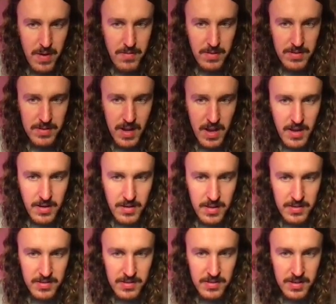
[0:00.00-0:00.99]
returned.
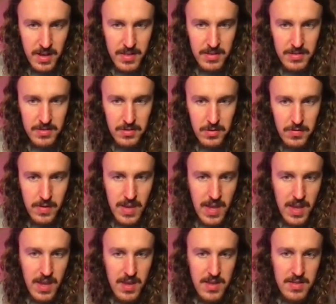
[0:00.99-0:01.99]
This is like the sort of
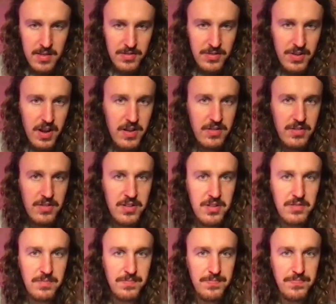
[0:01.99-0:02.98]
key that shows you